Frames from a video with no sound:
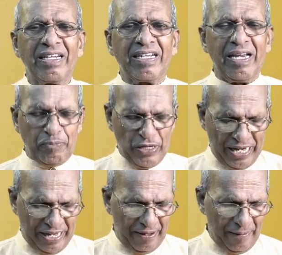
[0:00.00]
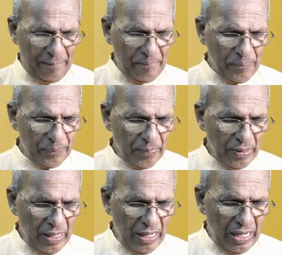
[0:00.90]
creeps in.
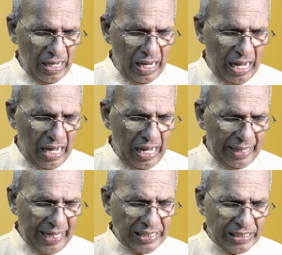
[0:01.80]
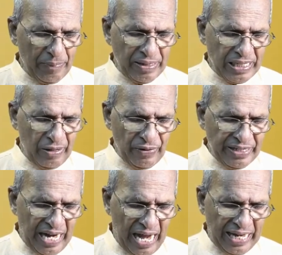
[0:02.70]
And ultimately, we
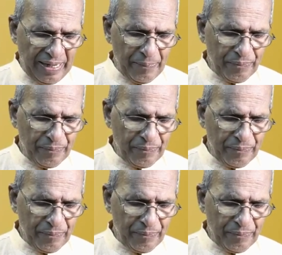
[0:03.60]
die.